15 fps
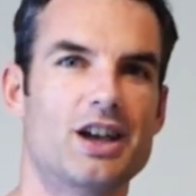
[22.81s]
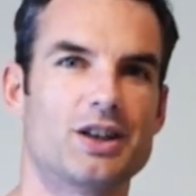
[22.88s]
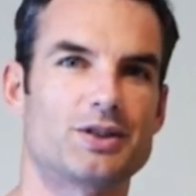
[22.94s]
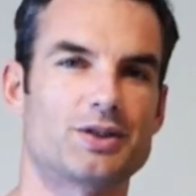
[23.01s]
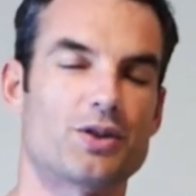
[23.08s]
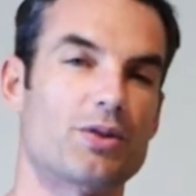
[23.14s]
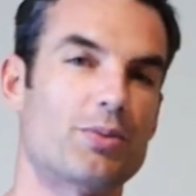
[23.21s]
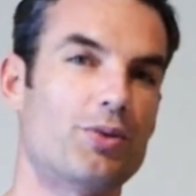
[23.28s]

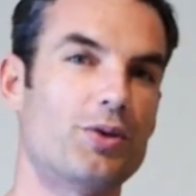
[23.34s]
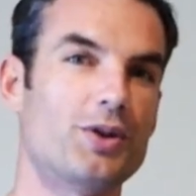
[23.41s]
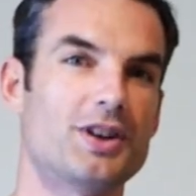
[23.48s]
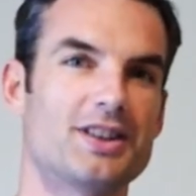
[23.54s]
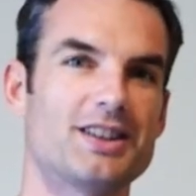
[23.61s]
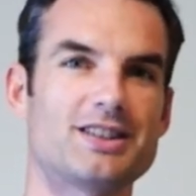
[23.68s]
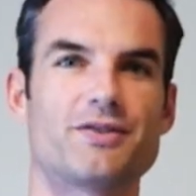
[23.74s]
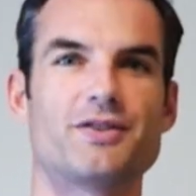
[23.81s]
So the point
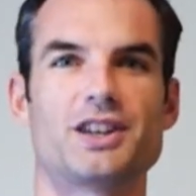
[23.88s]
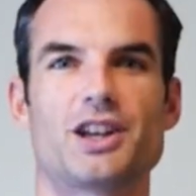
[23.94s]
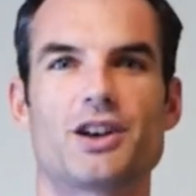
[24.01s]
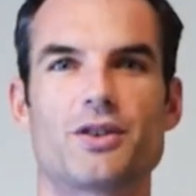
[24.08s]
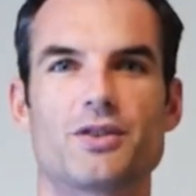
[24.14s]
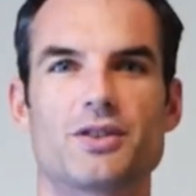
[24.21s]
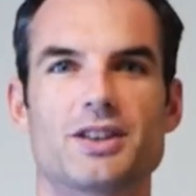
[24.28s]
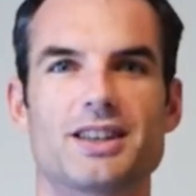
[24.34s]
of this
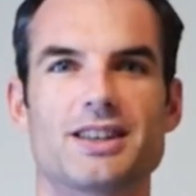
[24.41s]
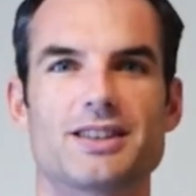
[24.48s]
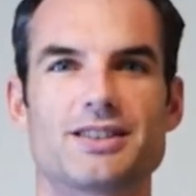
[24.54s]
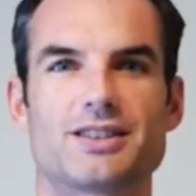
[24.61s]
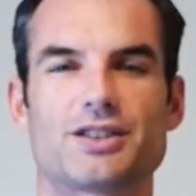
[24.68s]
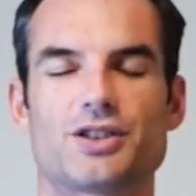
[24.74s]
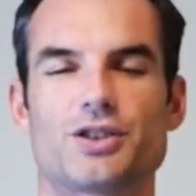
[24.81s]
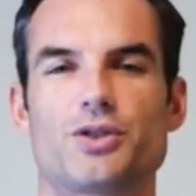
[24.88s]
video
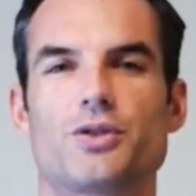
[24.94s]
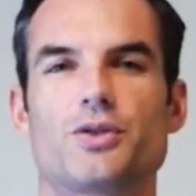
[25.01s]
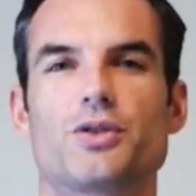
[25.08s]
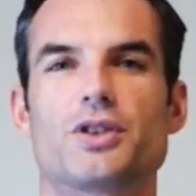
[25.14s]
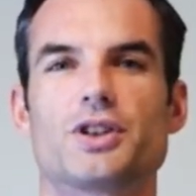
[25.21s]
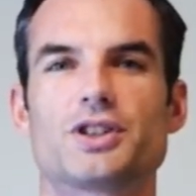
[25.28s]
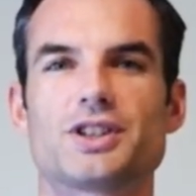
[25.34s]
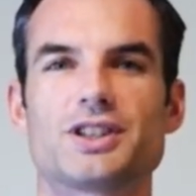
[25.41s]
is
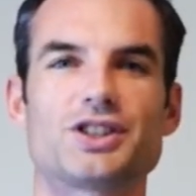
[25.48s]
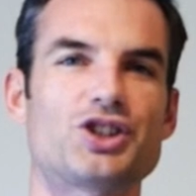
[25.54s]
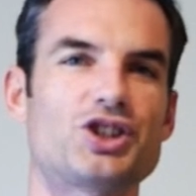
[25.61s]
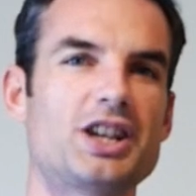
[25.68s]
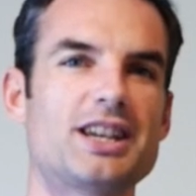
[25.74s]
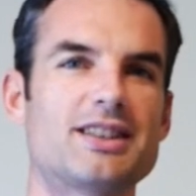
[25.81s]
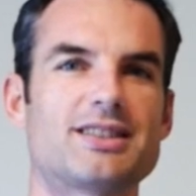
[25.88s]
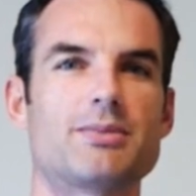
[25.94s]
to just
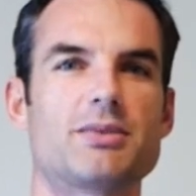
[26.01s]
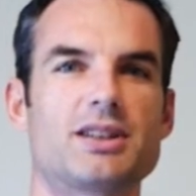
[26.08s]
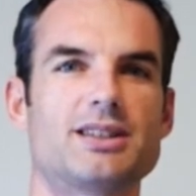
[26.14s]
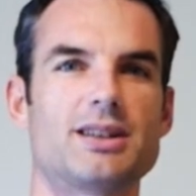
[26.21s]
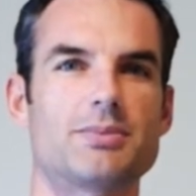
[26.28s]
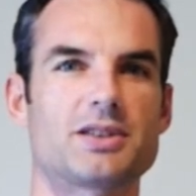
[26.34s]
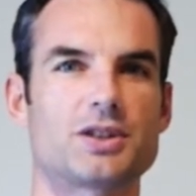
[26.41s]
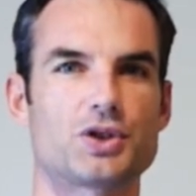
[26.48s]
share some of the
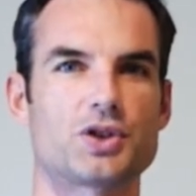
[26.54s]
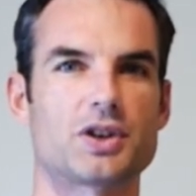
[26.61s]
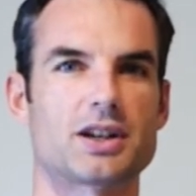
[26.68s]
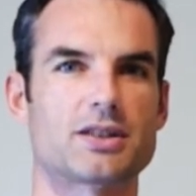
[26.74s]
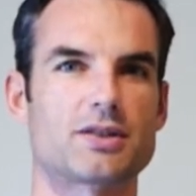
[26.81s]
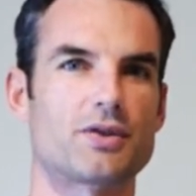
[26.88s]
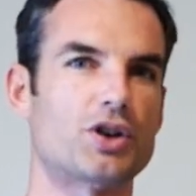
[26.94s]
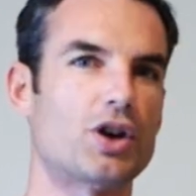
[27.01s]
tips and
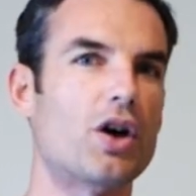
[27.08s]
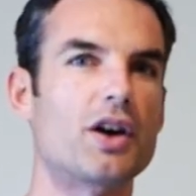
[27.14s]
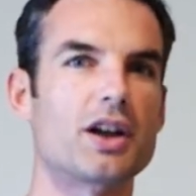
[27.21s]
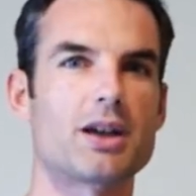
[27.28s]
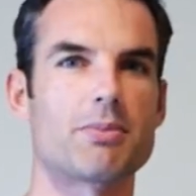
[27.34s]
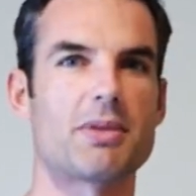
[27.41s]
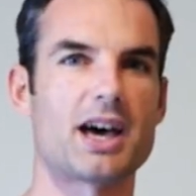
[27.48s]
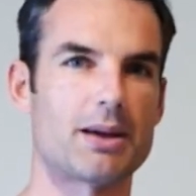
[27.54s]
tricks for
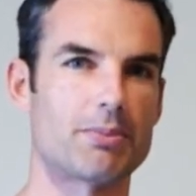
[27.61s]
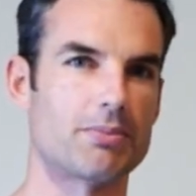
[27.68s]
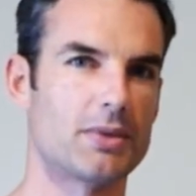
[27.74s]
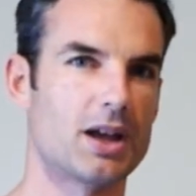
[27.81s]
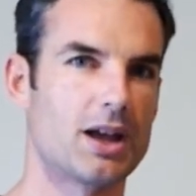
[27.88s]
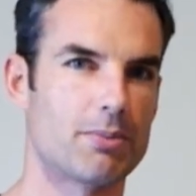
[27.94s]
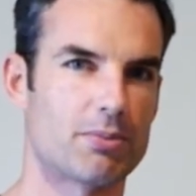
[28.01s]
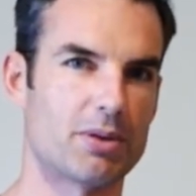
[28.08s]
going about
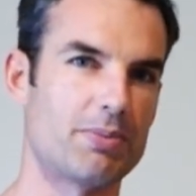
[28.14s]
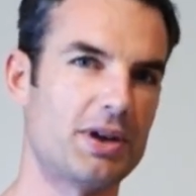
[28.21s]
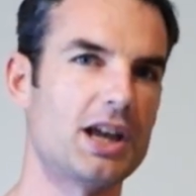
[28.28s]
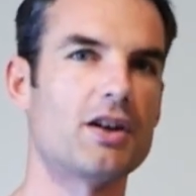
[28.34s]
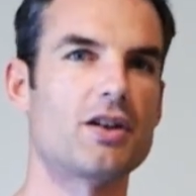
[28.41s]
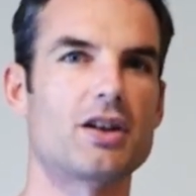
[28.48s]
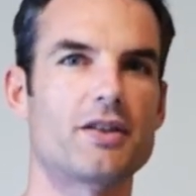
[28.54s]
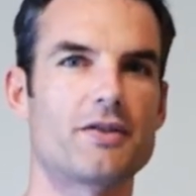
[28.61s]

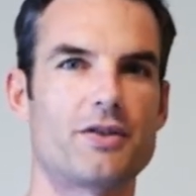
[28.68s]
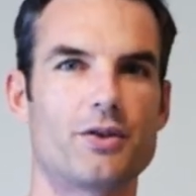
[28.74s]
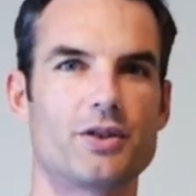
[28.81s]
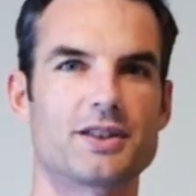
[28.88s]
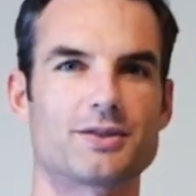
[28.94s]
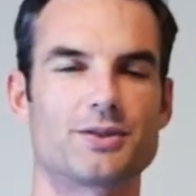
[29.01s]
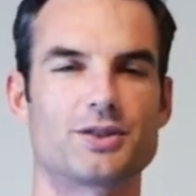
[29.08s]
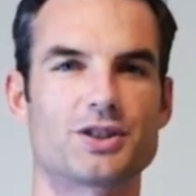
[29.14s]
preparing for
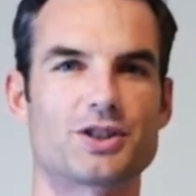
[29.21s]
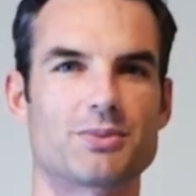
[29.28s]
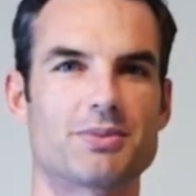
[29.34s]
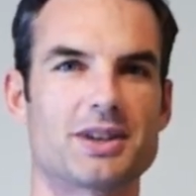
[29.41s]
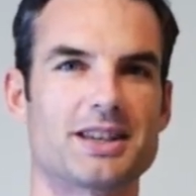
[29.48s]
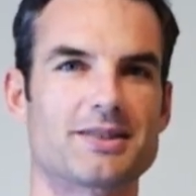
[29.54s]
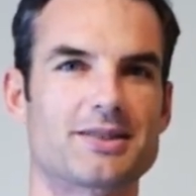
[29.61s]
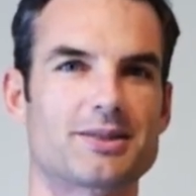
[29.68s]
this audition
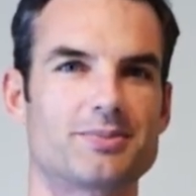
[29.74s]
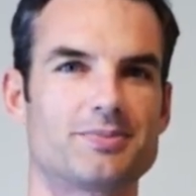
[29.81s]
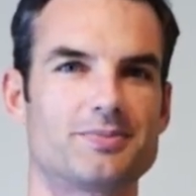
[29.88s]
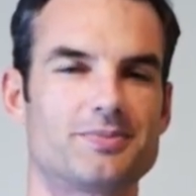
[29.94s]
piece.